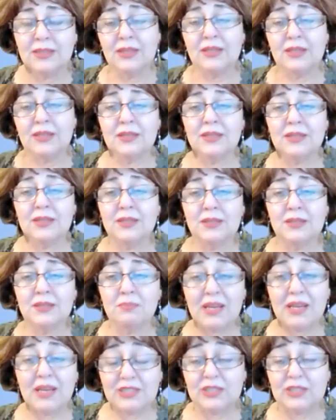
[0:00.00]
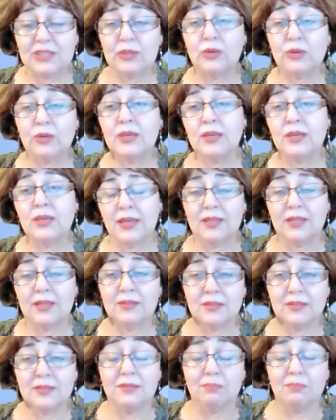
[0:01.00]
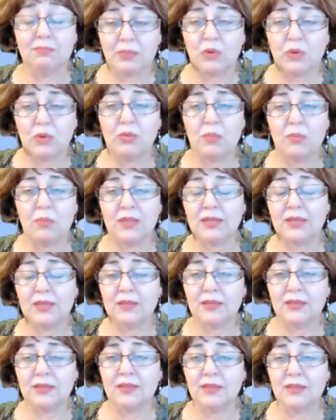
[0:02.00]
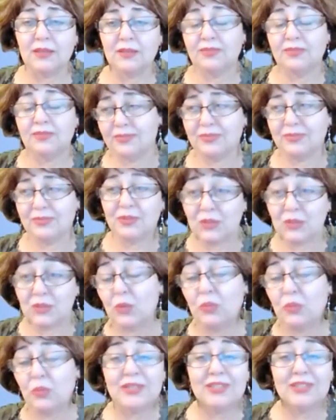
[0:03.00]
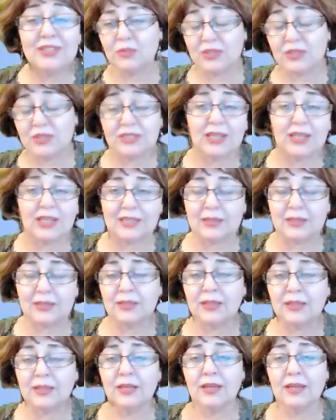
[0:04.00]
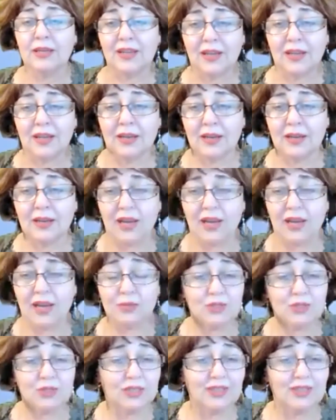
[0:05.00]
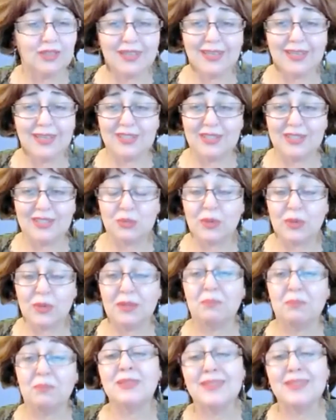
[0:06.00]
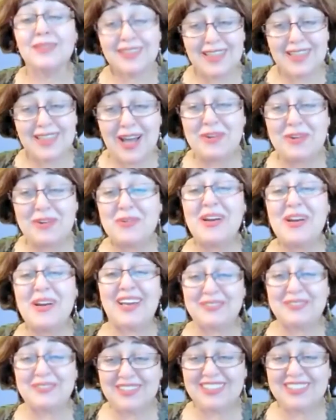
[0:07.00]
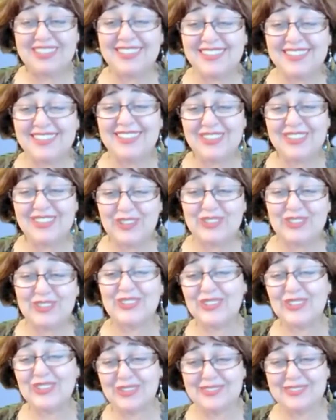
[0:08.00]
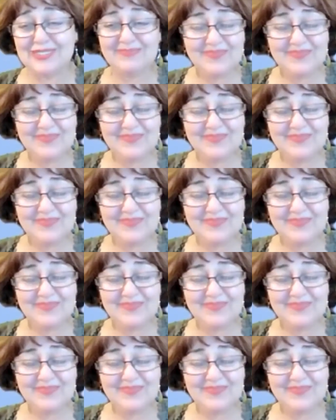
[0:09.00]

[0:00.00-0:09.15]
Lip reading: Mexico, and probably if when it will start it, I would relocate as well. But now I'm still in Toronto.